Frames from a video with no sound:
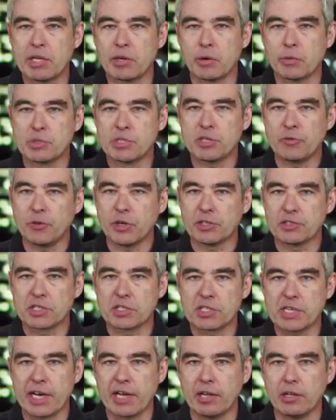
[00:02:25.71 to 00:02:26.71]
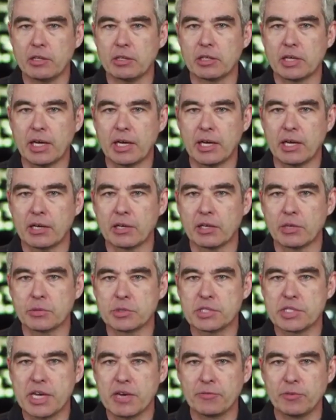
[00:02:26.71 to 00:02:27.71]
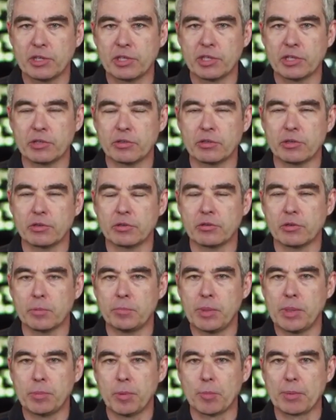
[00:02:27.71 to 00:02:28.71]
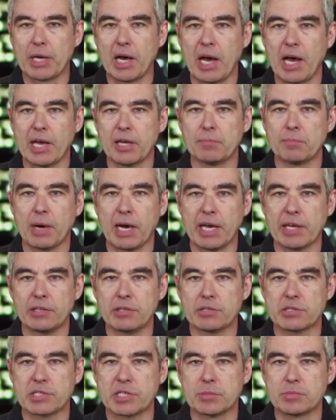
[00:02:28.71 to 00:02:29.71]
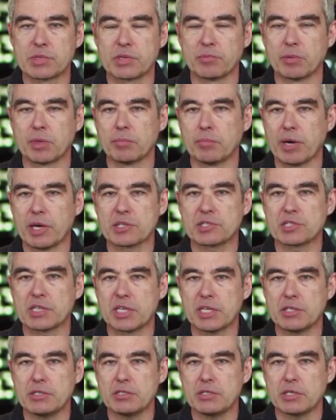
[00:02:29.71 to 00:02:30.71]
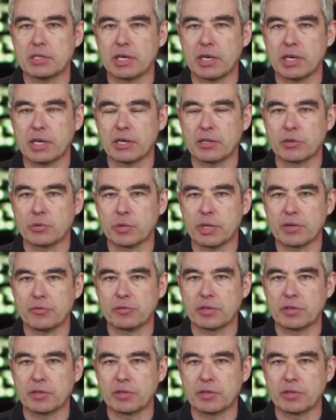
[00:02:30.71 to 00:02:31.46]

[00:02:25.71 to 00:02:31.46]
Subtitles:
was difficult to tell. It was definitely the people behind Biden seemed to have been bussed in. They were definitely